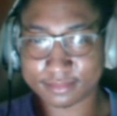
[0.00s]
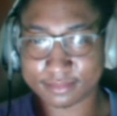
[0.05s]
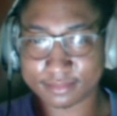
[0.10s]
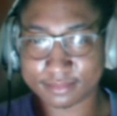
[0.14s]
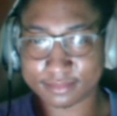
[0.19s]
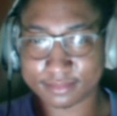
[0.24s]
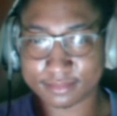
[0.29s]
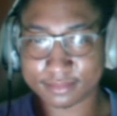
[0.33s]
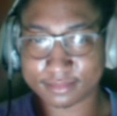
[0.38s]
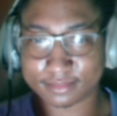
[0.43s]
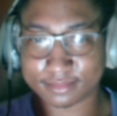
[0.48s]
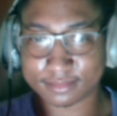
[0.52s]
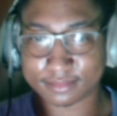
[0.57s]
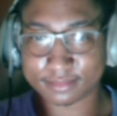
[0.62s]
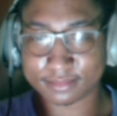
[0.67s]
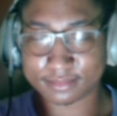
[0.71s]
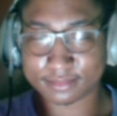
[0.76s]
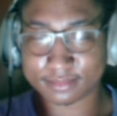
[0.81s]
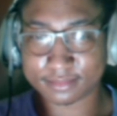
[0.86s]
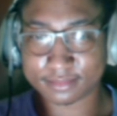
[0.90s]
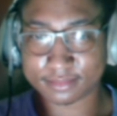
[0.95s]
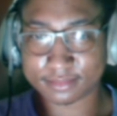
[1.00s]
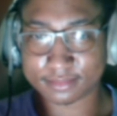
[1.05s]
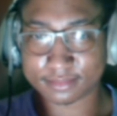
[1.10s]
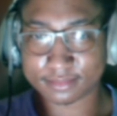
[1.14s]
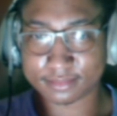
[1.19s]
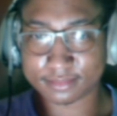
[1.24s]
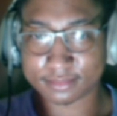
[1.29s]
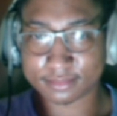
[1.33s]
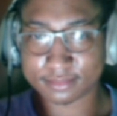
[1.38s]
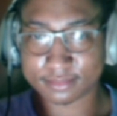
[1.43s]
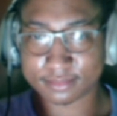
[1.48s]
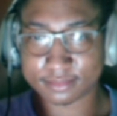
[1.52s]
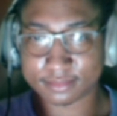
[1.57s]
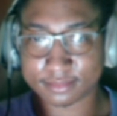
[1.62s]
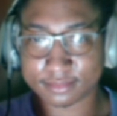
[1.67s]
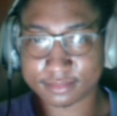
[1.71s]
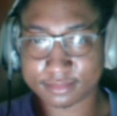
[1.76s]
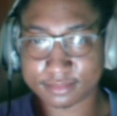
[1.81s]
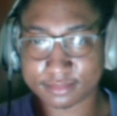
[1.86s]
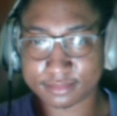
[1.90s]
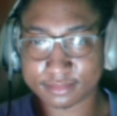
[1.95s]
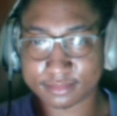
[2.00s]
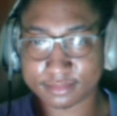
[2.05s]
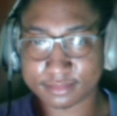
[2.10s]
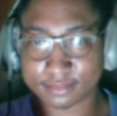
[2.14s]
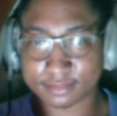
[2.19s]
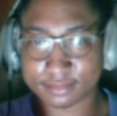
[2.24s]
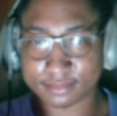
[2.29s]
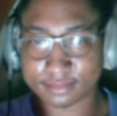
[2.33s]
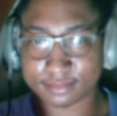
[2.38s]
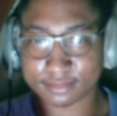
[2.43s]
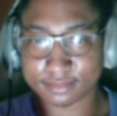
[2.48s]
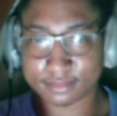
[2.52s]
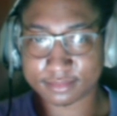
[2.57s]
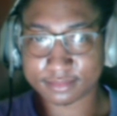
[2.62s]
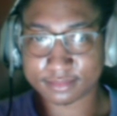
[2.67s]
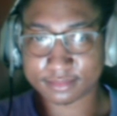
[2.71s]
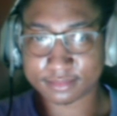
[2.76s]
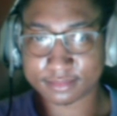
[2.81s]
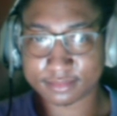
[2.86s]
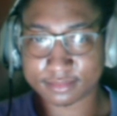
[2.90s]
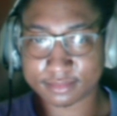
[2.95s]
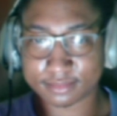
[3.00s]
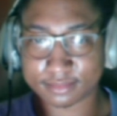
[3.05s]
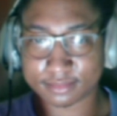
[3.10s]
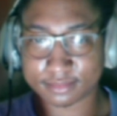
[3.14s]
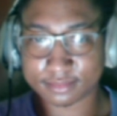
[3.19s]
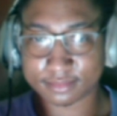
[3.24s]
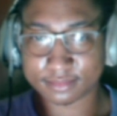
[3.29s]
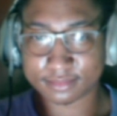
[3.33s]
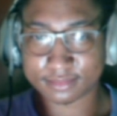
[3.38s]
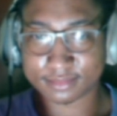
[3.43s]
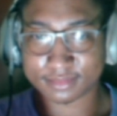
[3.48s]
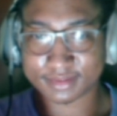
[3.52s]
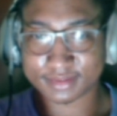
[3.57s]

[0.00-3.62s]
The person shown says nothing.